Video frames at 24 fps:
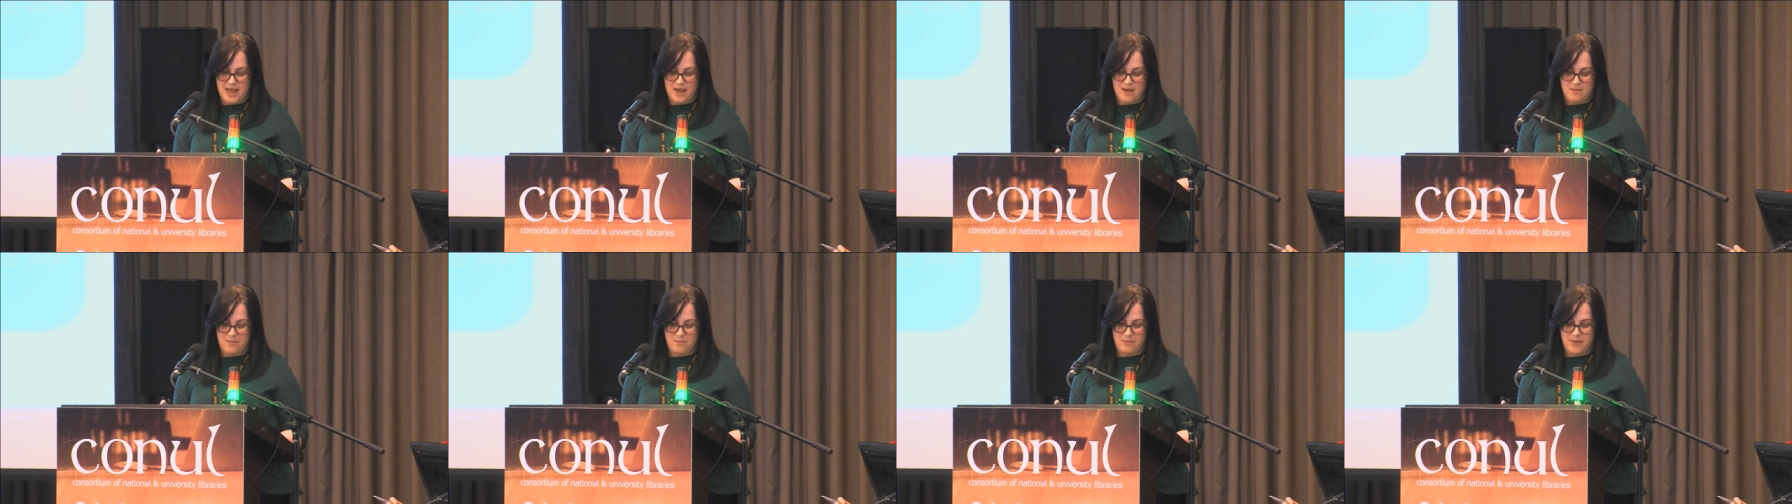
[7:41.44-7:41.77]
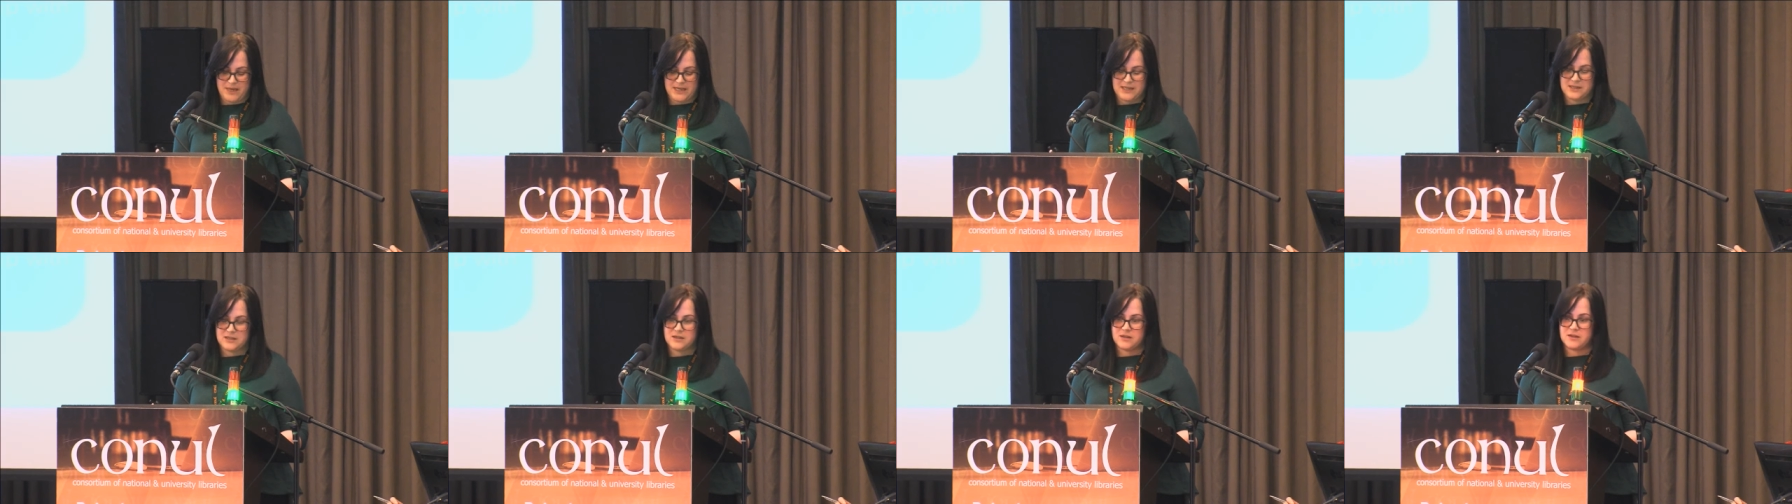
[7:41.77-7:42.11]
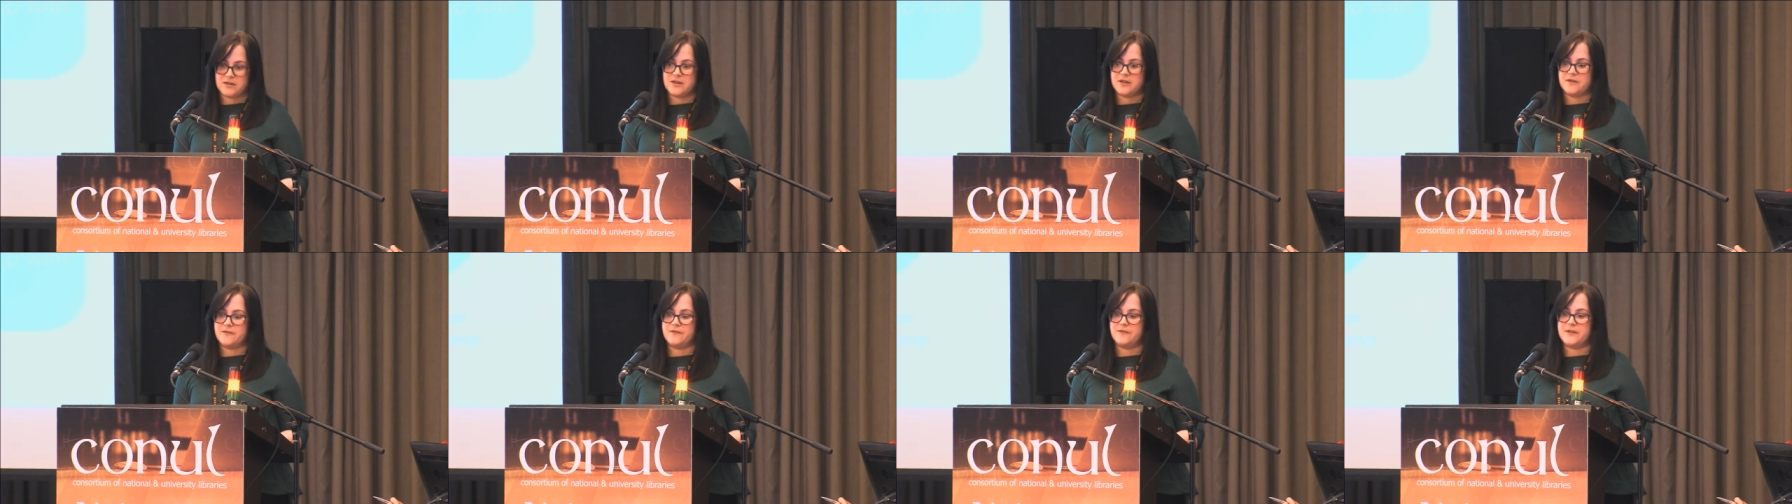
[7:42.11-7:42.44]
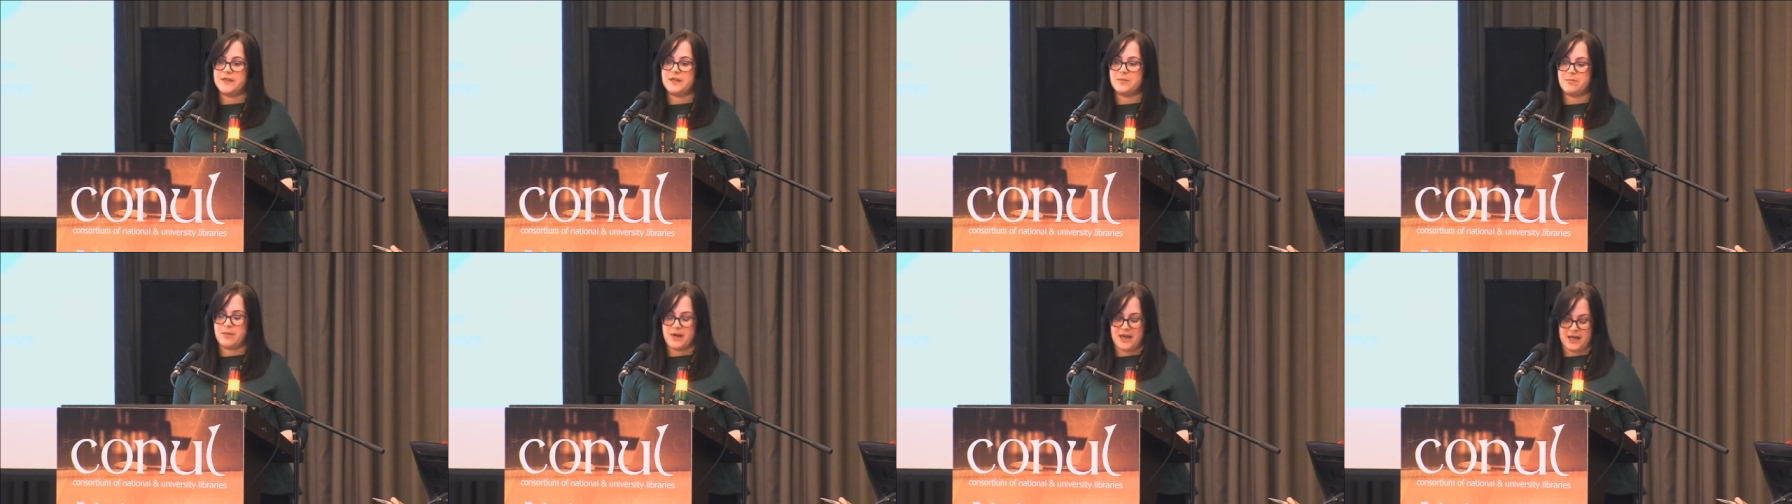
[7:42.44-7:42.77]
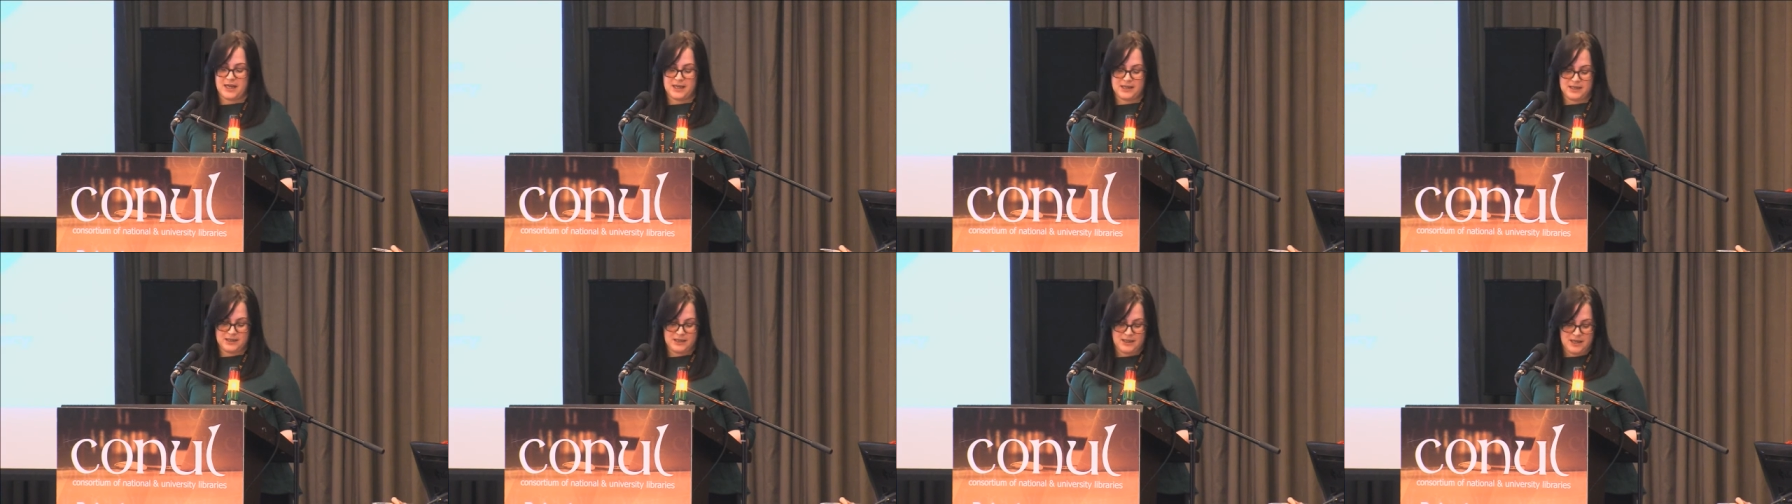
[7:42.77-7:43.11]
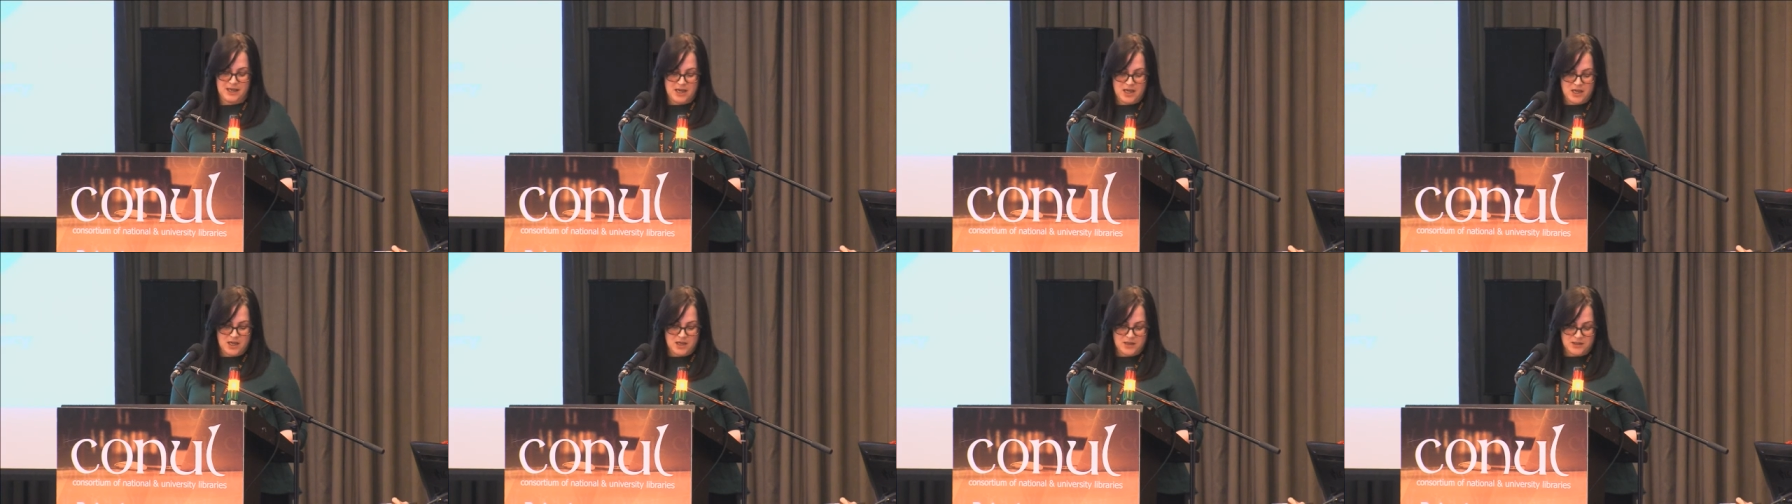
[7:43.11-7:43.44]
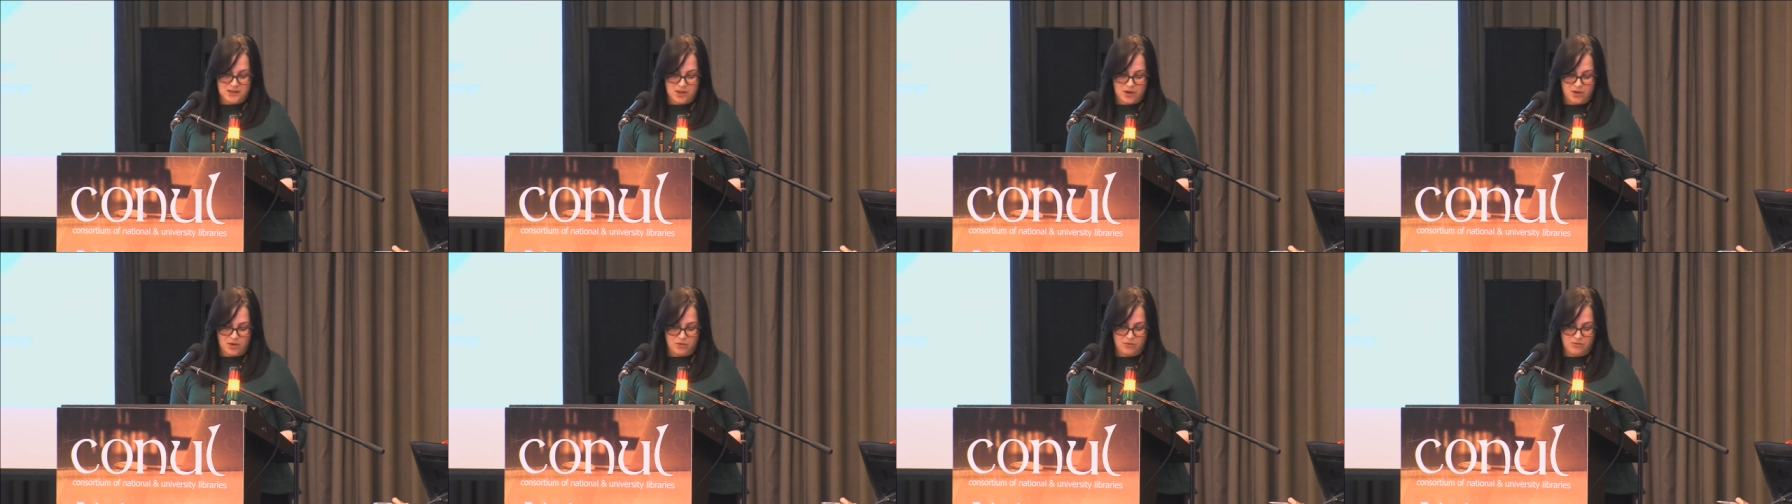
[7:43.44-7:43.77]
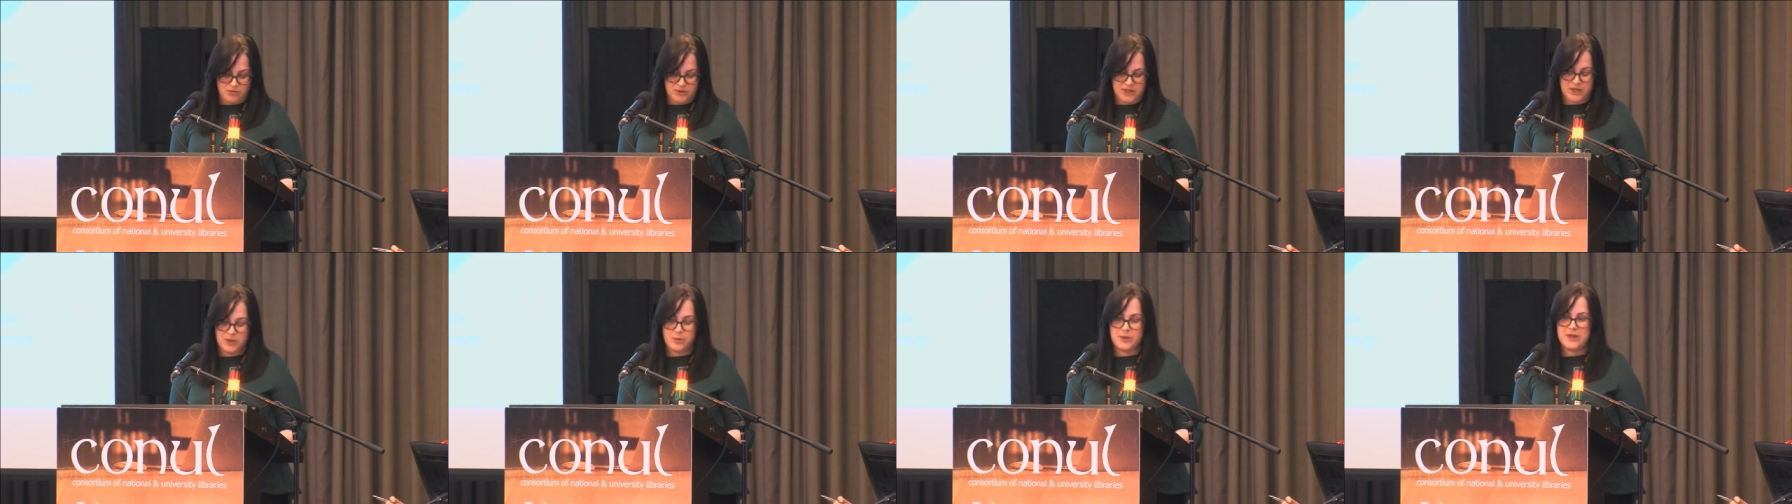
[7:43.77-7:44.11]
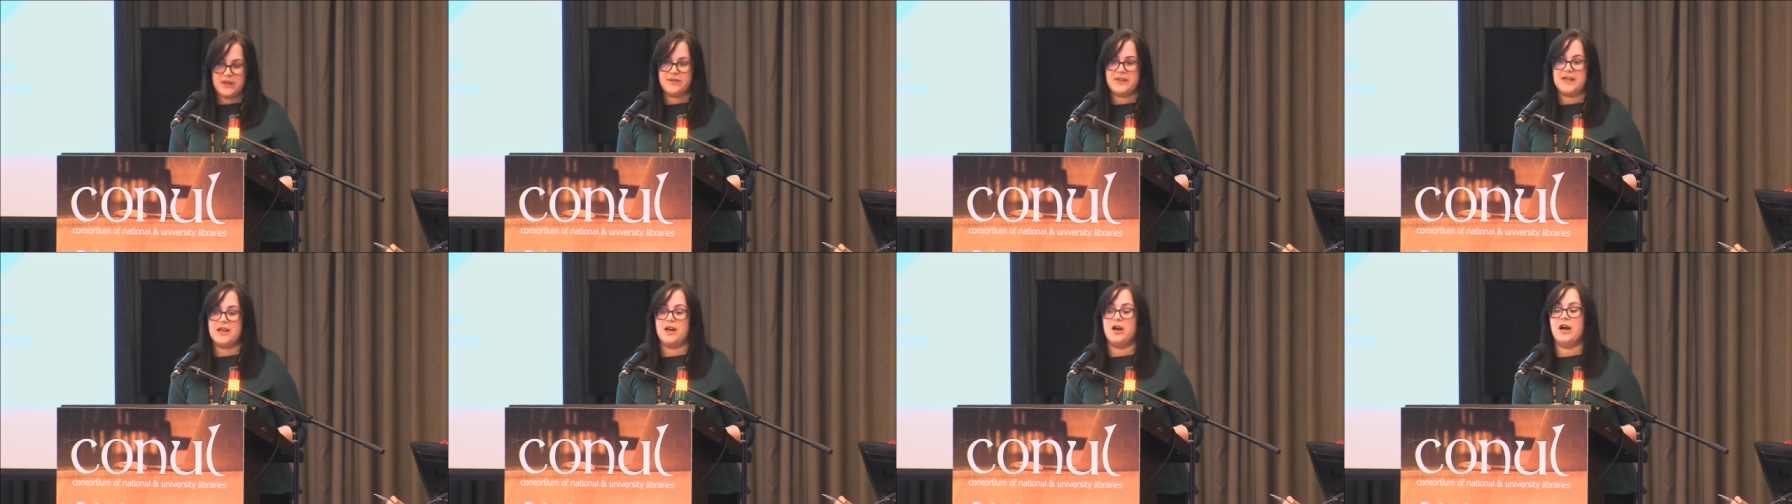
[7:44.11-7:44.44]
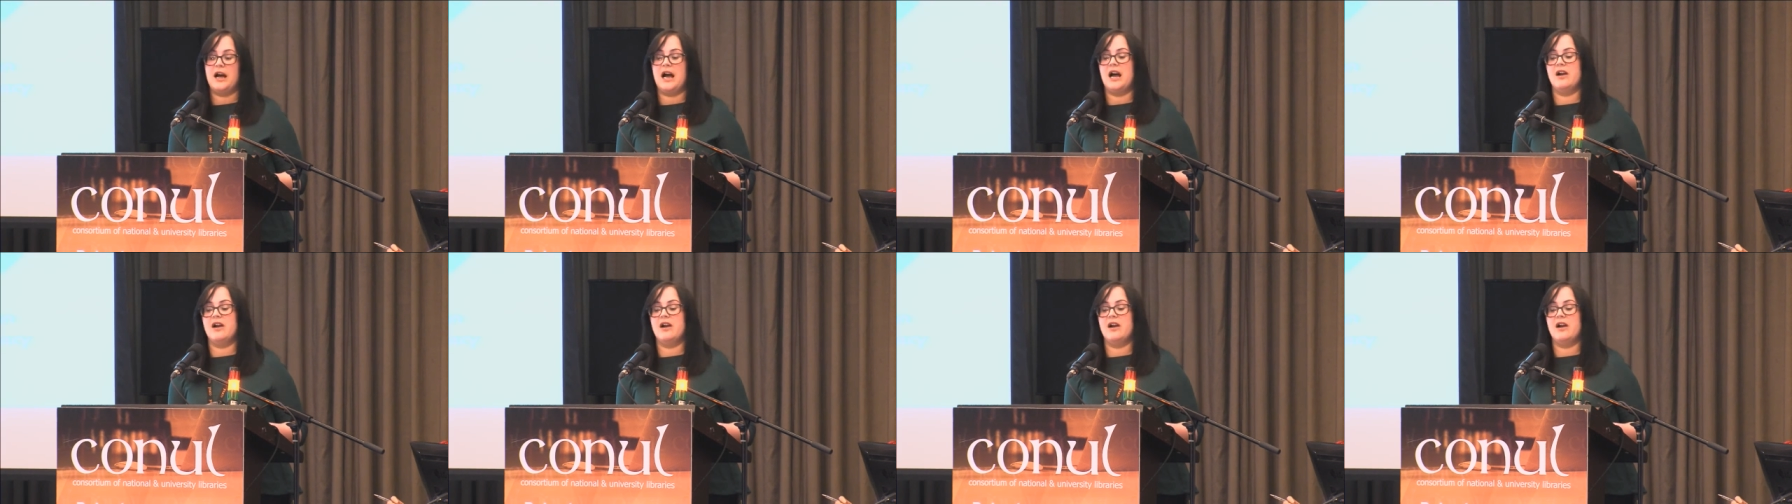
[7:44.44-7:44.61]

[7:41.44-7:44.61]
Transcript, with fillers: based on their feedback. So here we have the